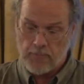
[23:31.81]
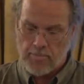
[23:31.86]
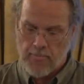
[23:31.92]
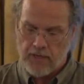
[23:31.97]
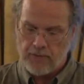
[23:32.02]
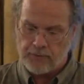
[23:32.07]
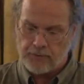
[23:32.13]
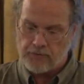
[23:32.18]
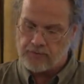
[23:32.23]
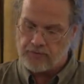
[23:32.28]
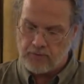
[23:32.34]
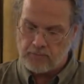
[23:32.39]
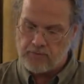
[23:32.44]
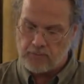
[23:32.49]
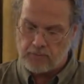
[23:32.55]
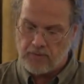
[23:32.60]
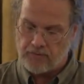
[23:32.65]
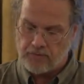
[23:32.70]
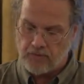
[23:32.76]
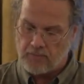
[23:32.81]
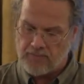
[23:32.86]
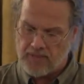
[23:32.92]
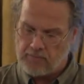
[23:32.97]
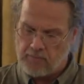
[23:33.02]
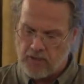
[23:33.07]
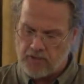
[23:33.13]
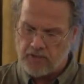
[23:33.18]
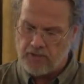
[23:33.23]
is the symptom of something
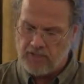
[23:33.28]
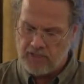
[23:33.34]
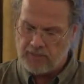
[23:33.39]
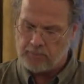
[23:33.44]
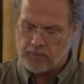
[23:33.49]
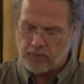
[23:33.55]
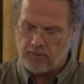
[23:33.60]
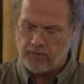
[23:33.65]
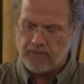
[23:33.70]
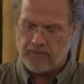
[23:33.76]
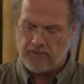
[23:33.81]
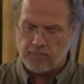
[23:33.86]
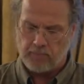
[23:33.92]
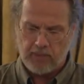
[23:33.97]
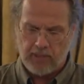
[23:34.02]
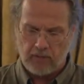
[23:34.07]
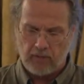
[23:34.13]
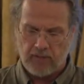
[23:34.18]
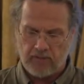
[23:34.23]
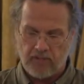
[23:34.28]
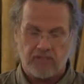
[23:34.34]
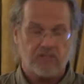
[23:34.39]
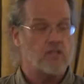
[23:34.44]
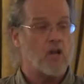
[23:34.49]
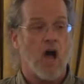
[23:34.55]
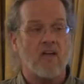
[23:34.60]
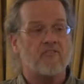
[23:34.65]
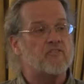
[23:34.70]
much deeper. Its appearance is
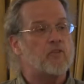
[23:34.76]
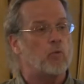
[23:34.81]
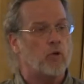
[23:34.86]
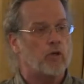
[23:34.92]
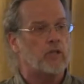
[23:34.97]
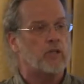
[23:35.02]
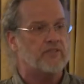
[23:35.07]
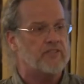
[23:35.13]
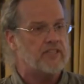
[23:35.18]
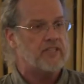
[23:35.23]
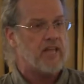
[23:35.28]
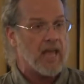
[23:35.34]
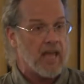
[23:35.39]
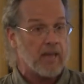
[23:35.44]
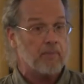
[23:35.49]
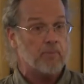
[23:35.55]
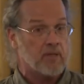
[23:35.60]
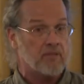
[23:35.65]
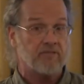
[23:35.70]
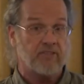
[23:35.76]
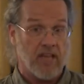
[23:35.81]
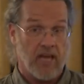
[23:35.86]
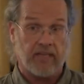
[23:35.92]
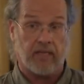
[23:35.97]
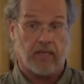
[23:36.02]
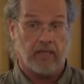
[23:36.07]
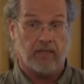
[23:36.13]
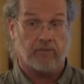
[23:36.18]
not the work of a day, but of
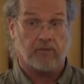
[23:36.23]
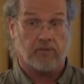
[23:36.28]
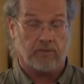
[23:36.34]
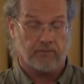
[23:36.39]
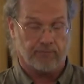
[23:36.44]
decades.